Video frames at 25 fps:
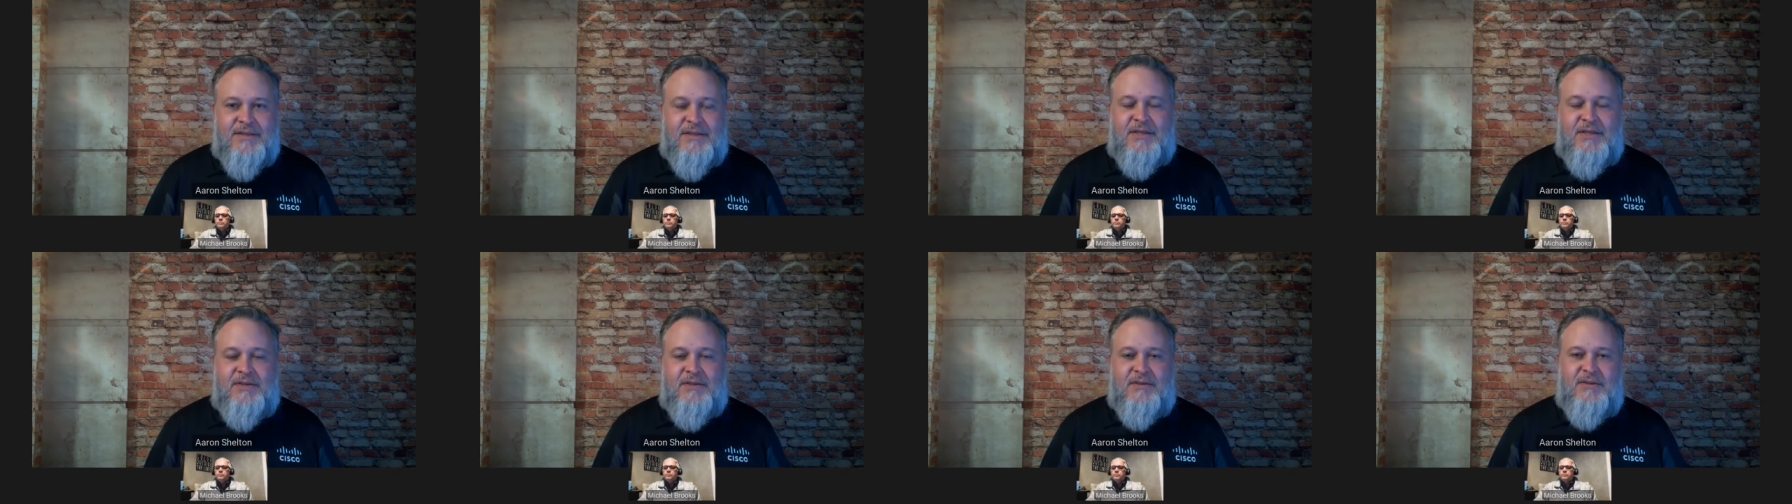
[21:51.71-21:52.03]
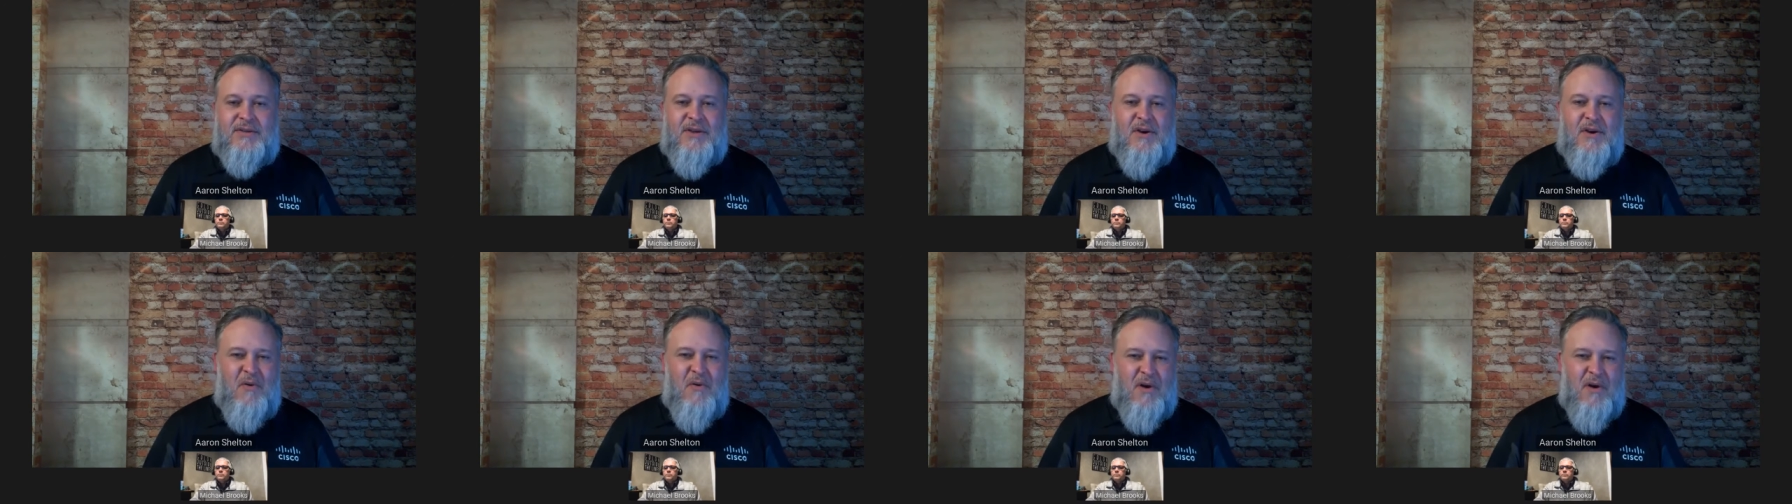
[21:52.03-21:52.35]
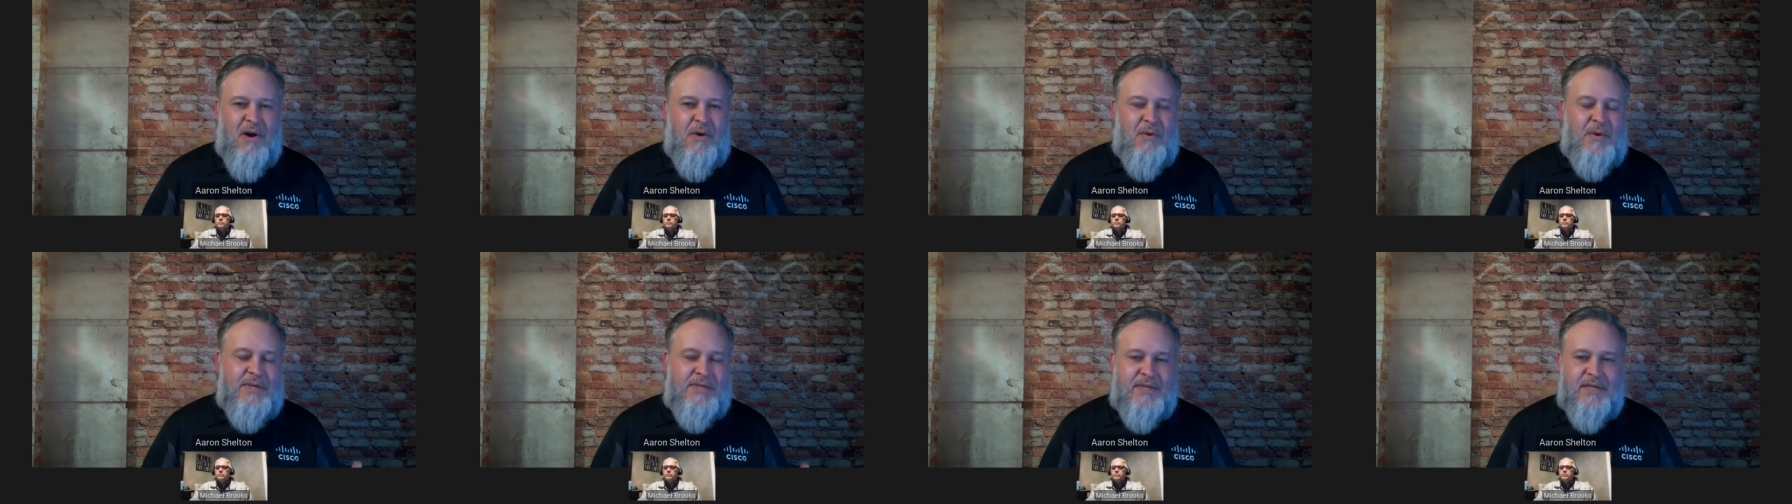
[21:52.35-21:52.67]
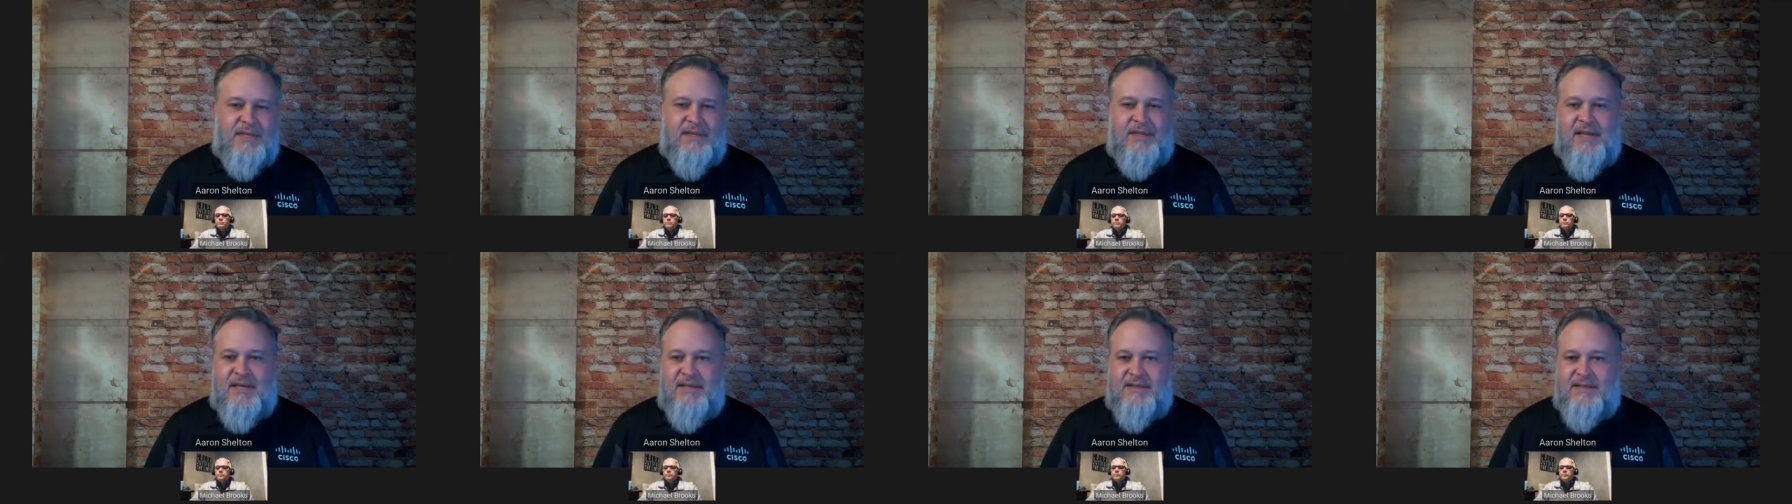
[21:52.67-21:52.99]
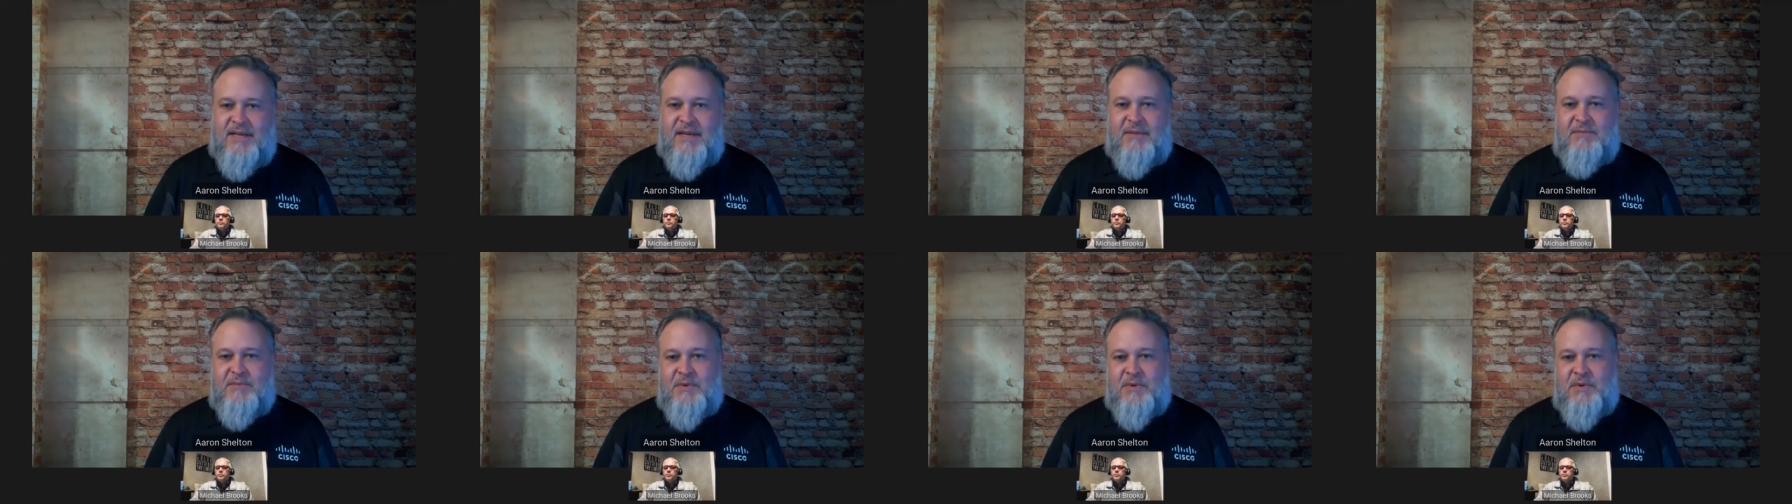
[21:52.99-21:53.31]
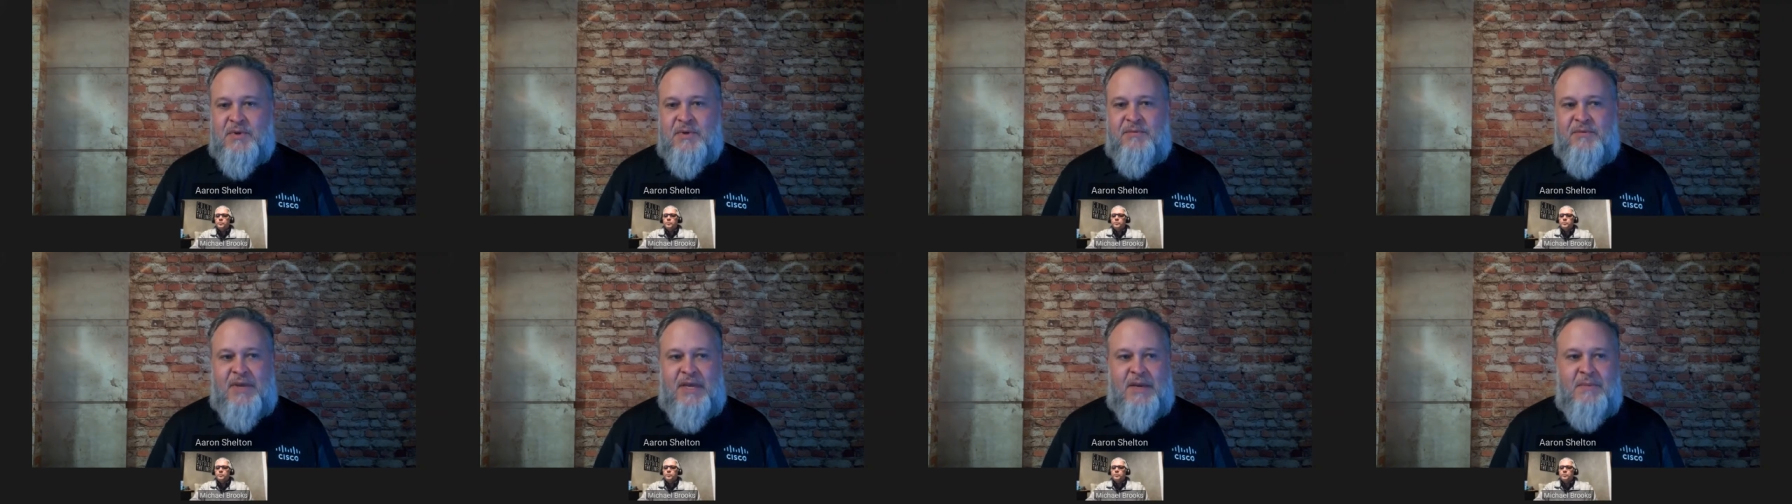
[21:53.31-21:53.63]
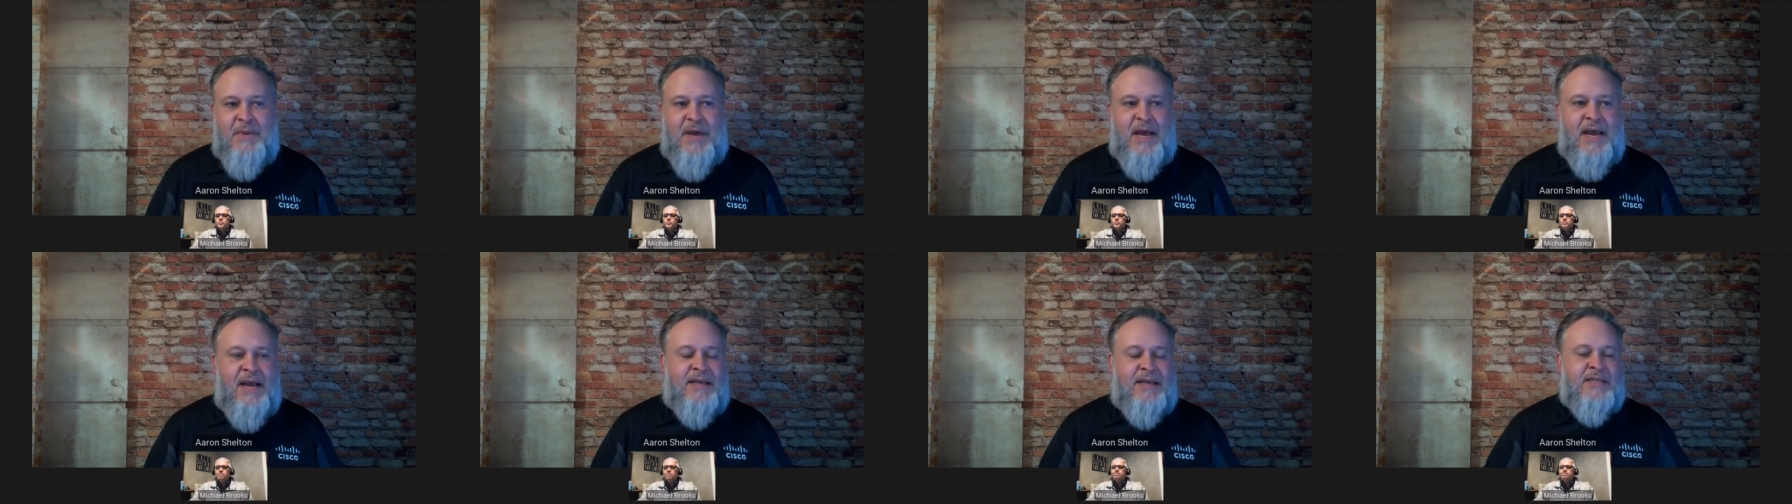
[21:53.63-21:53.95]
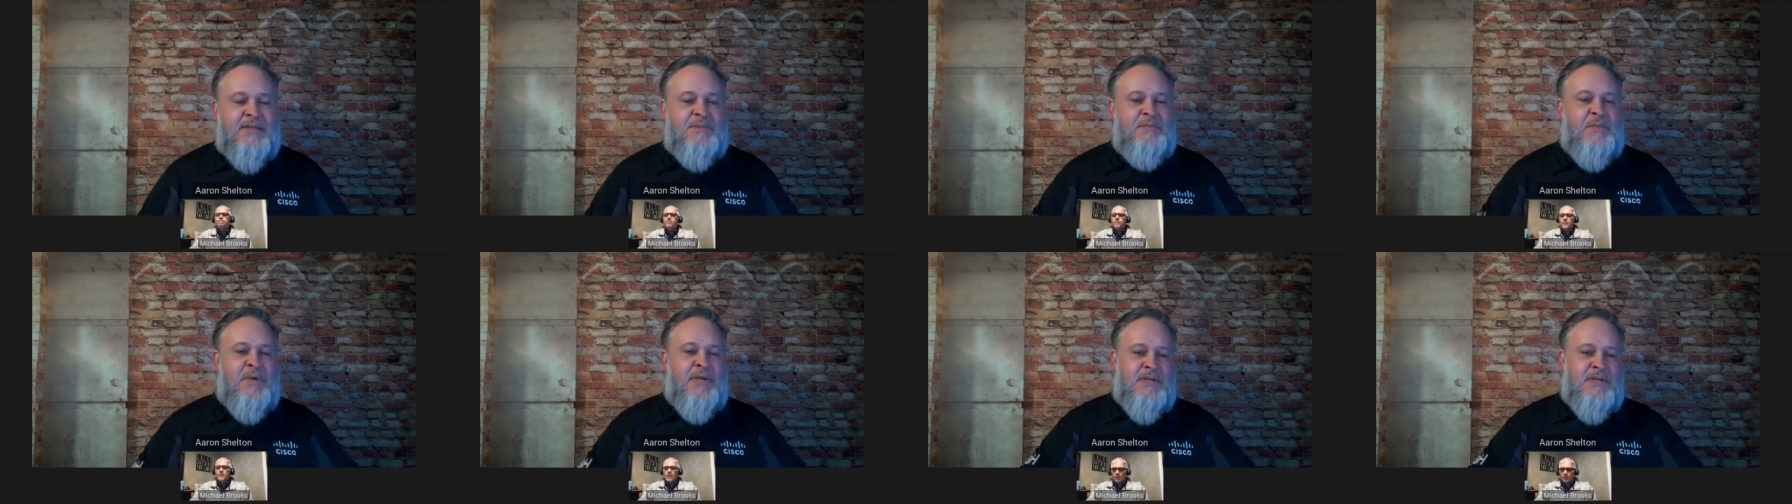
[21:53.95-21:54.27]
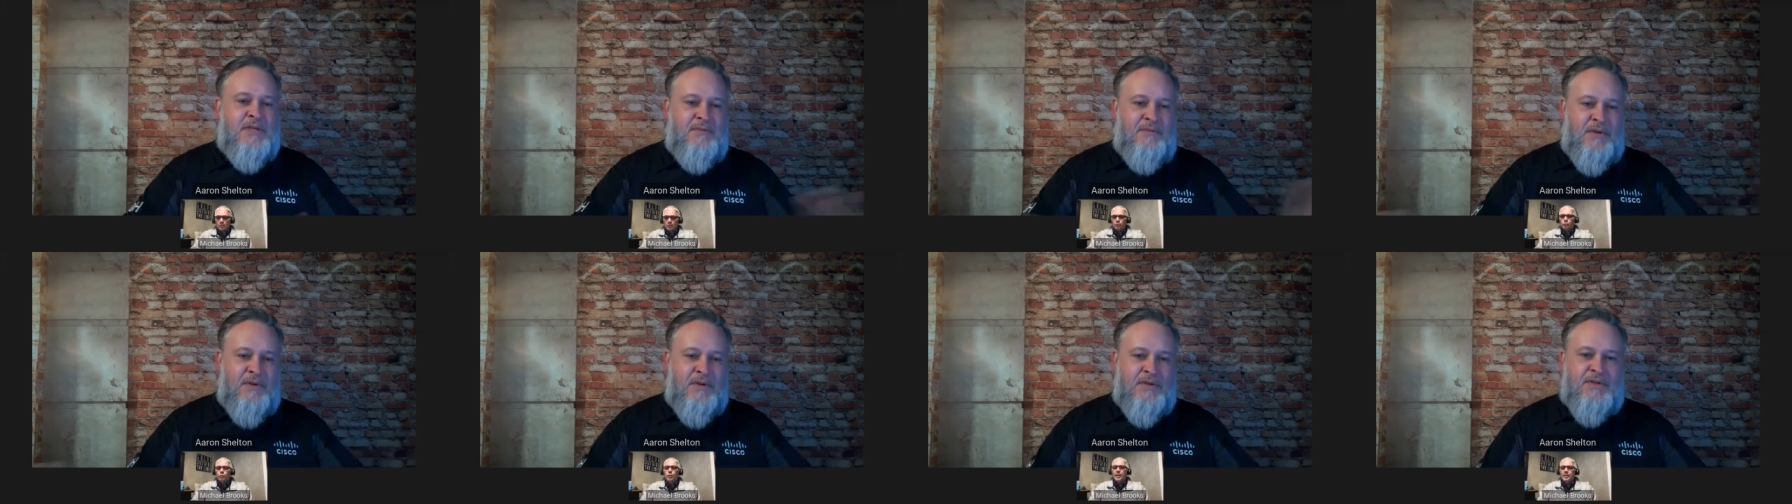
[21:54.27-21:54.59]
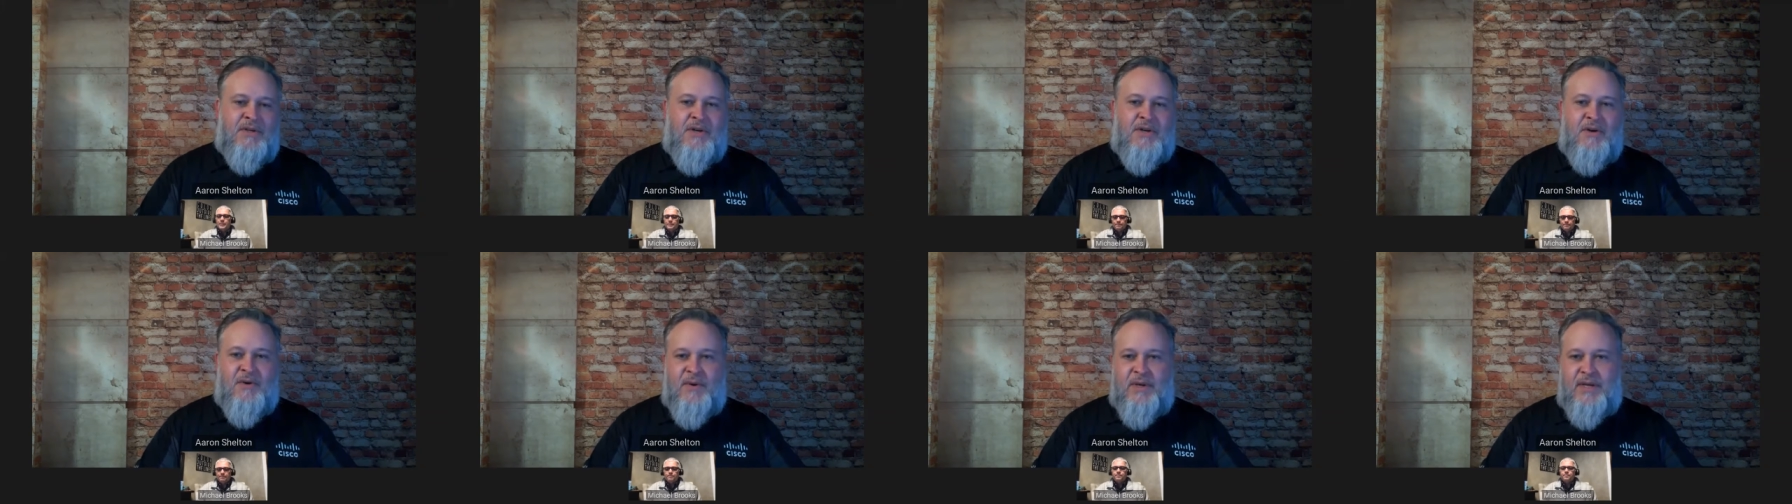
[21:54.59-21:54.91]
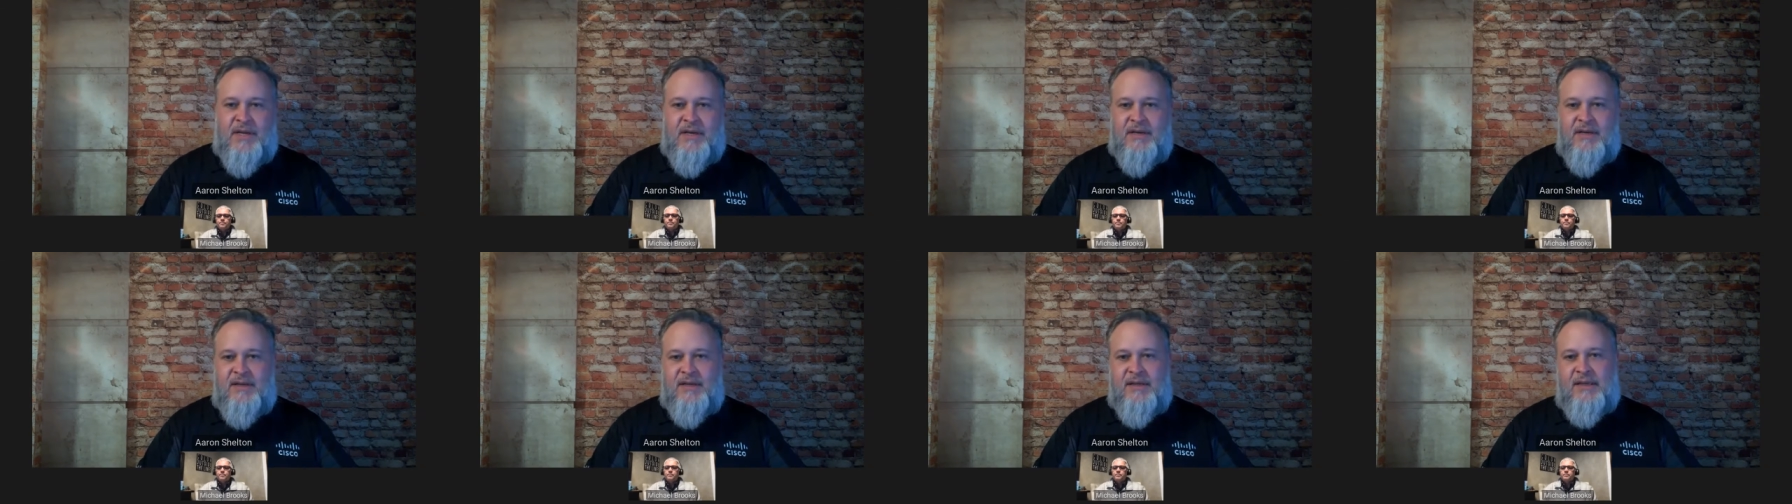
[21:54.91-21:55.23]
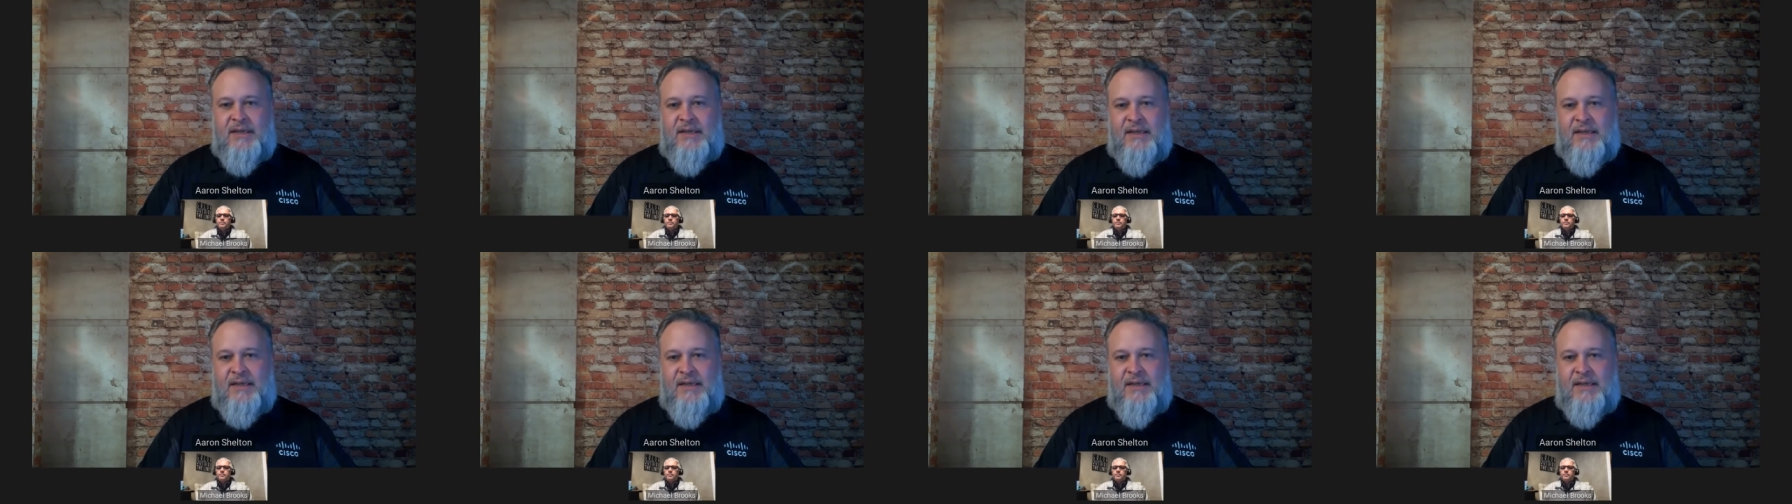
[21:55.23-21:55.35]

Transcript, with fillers: you don't always get that same sort of feedback, especially if you're right. showing,